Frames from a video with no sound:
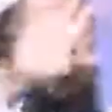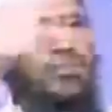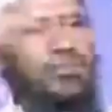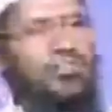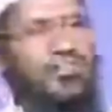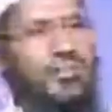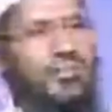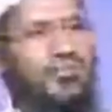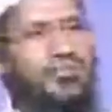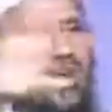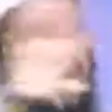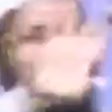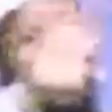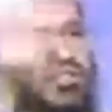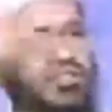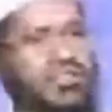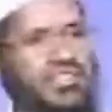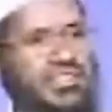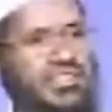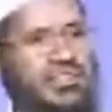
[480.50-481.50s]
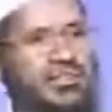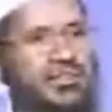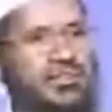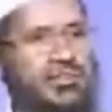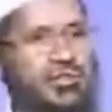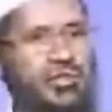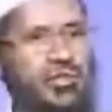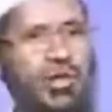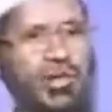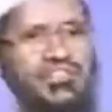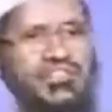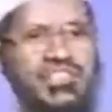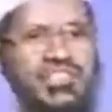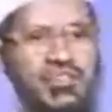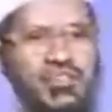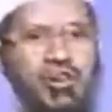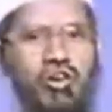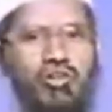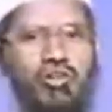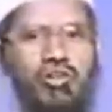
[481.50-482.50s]
of the Muslim scholars in USA,
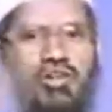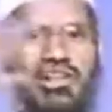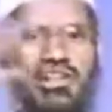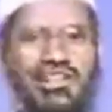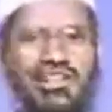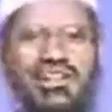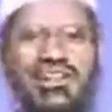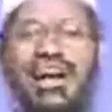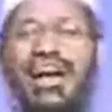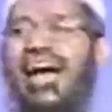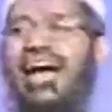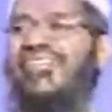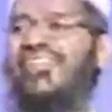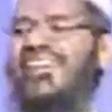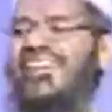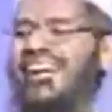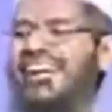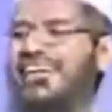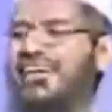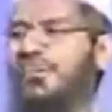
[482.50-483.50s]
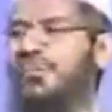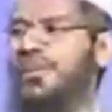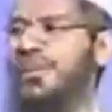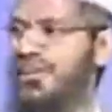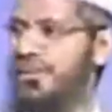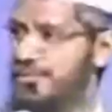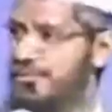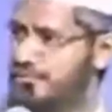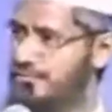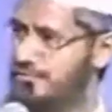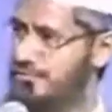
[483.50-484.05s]
they got together and they condemned it.